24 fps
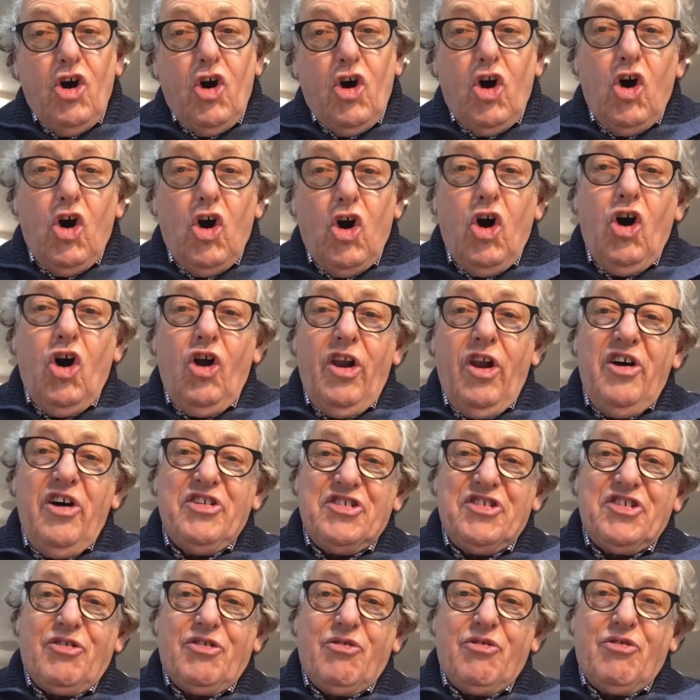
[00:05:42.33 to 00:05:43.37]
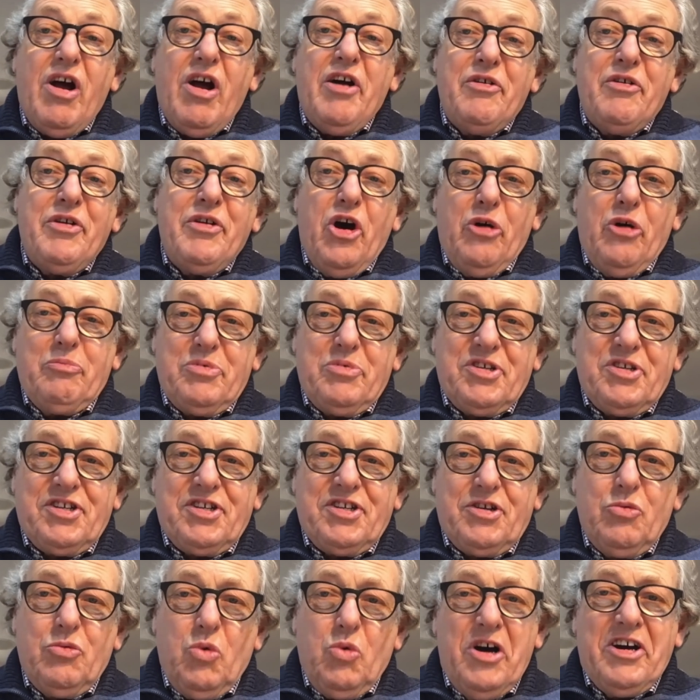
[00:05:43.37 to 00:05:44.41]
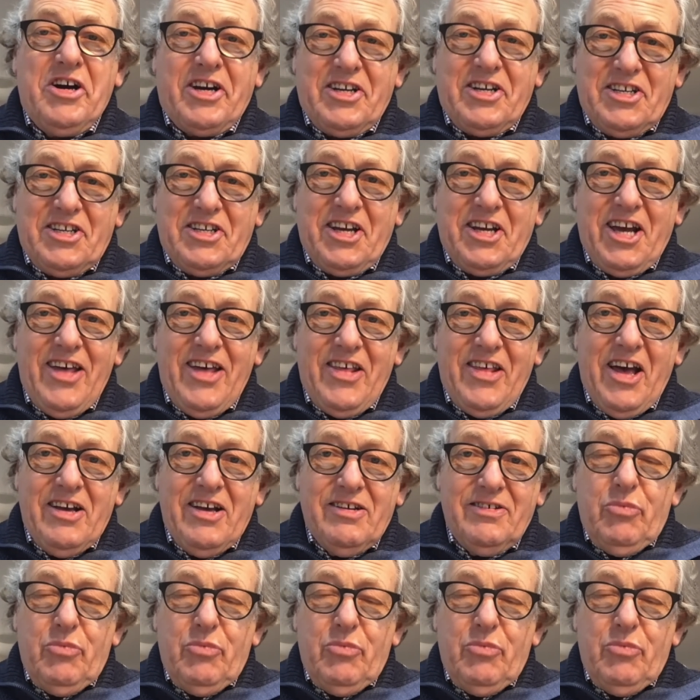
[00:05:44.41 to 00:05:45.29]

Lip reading: all us grown-ups to work together.